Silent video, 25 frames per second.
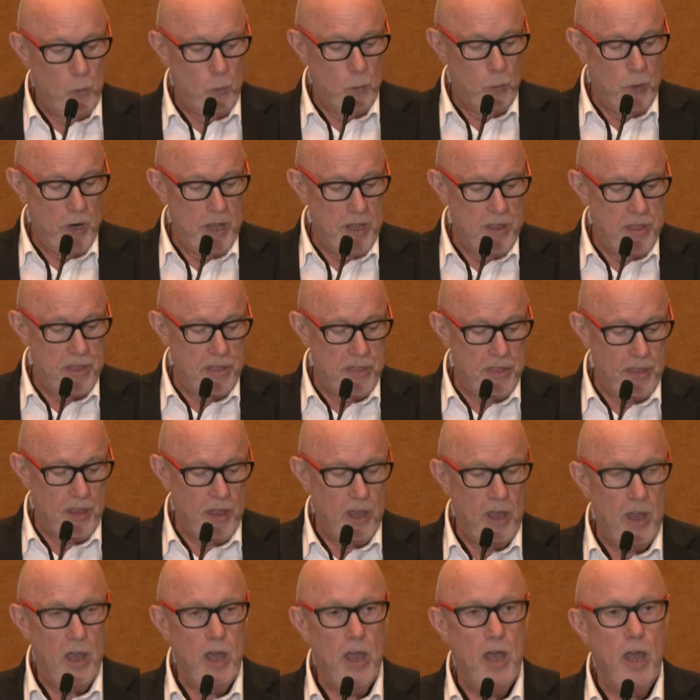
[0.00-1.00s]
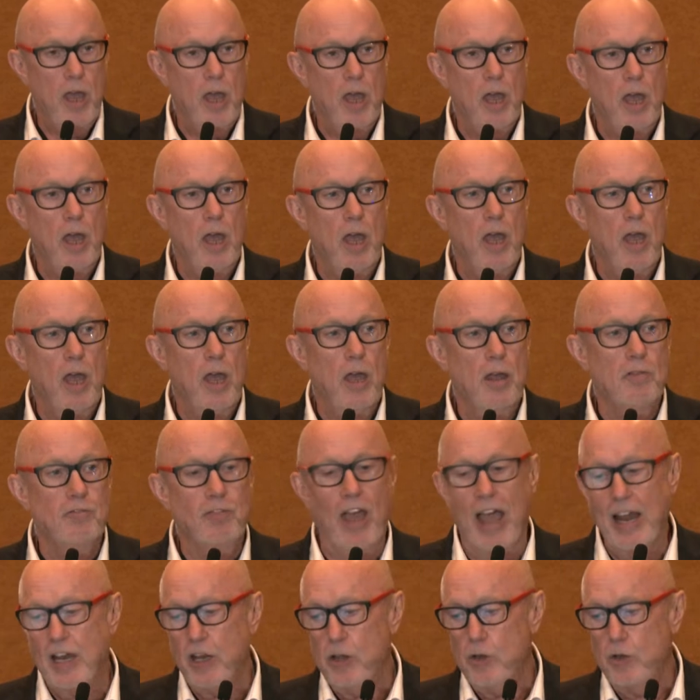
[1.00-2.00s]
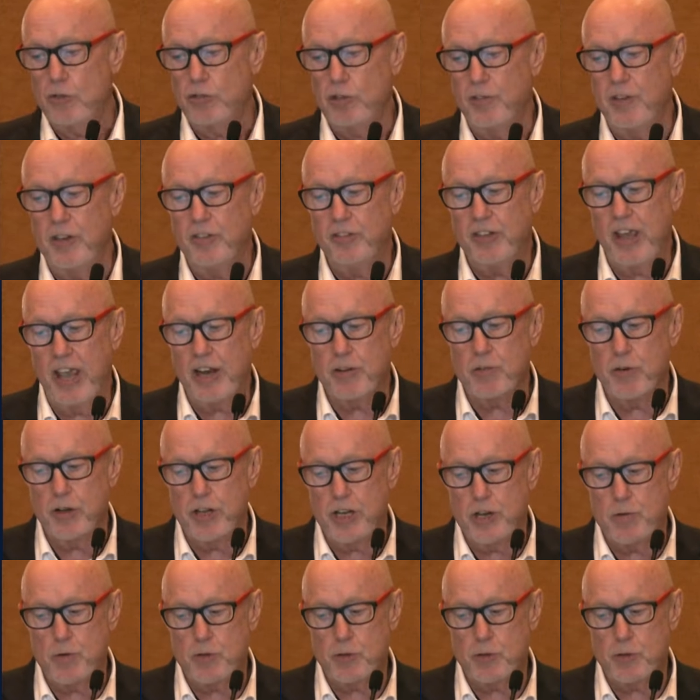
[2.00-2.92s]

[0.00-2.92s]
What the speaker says: with values of integrity,